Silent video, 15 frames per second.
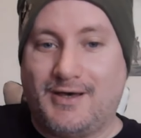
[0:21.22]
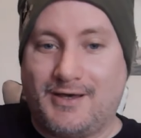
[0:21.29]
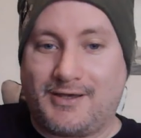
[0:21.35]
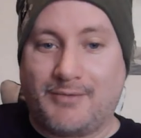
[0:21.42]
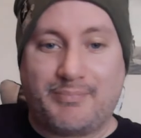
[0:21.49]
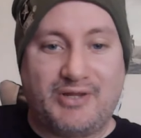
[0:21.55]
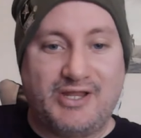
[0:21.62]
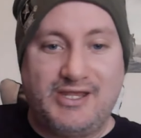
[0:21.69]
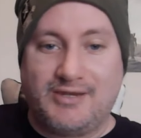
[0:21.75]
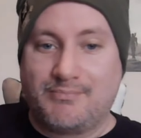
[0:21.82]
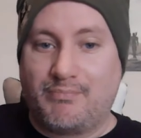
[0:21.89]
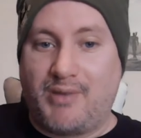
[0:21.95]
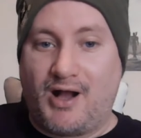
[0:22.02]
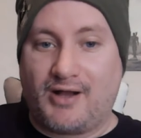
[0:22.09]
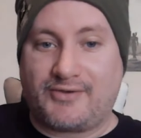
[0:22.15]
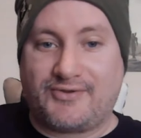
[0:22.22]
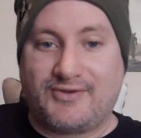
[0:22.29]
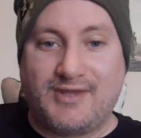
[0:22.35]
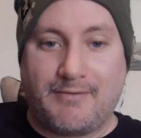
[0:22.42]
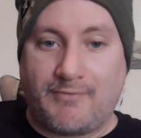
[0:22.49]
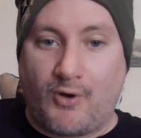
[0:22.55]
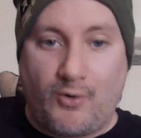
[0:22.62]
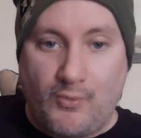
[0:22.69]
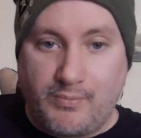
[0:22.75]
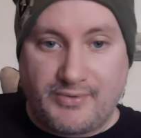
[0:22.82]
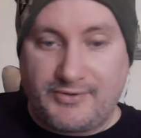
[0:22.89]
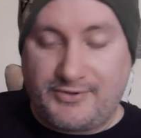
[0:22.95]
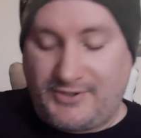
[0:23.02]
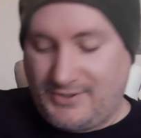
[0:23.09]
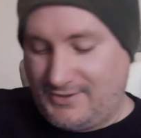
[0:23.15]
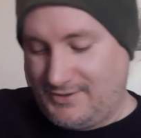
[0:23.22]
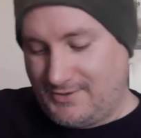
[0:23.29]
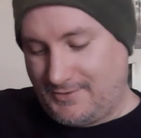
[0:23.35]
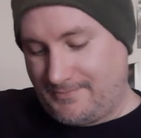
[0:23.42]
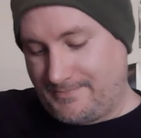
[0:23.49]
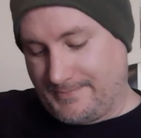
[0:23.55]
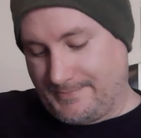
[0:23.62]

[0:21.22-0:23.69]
complete in box, never opened, you know.